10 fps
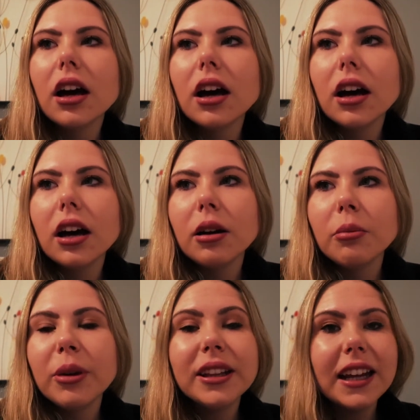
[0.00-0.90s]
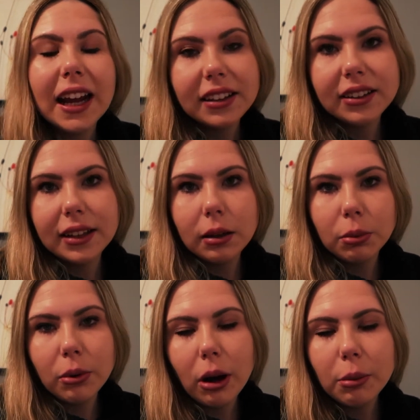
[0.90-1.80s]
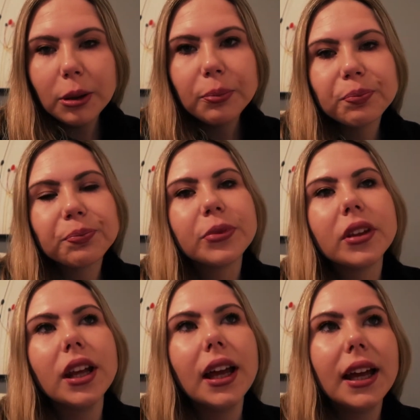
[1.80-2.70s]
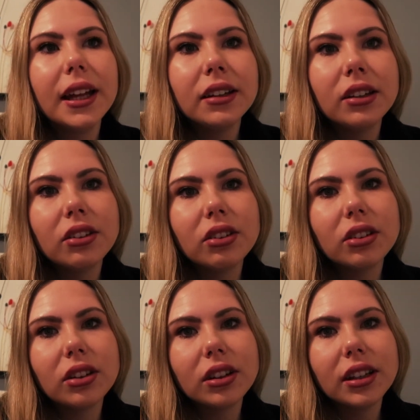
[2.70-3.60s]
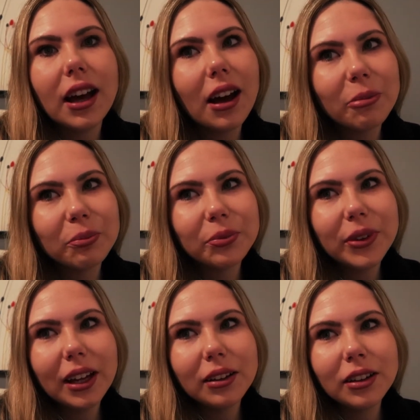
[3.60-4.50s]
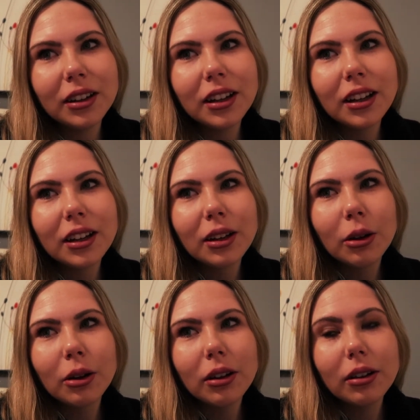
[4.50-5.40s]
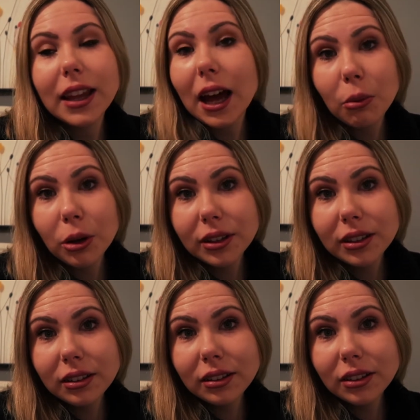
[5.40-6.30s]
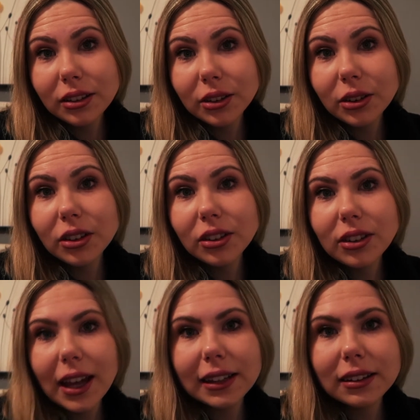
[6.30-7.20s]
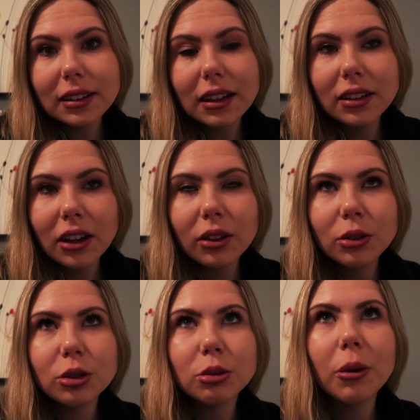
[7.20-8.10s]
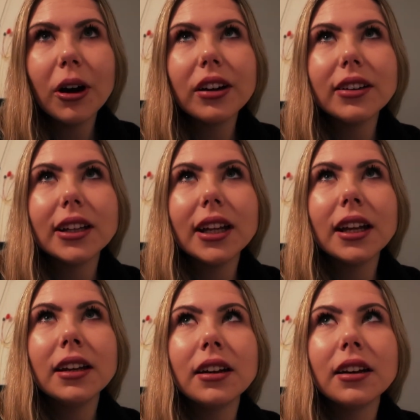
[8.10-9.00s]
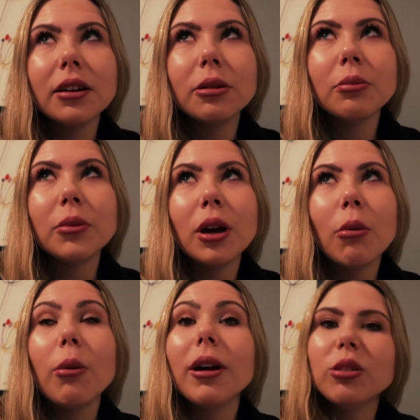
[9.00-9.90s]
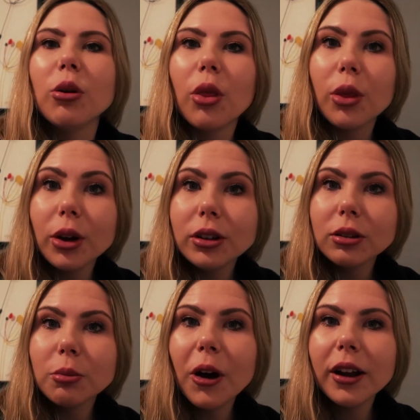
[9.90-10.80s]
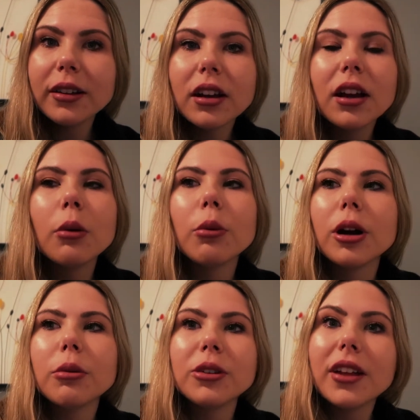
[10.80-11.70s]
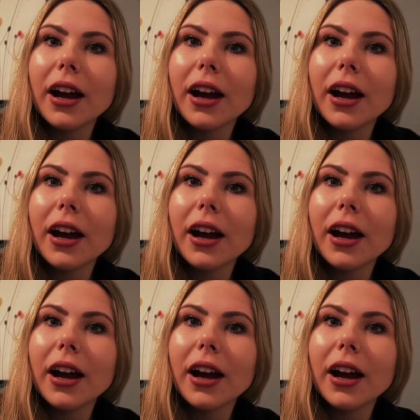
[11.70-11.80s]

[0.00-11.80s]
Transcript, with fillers: um, but they had the same problem. And yeah, then that wasn't good, that another spot. And then um, we went to a third spot where it was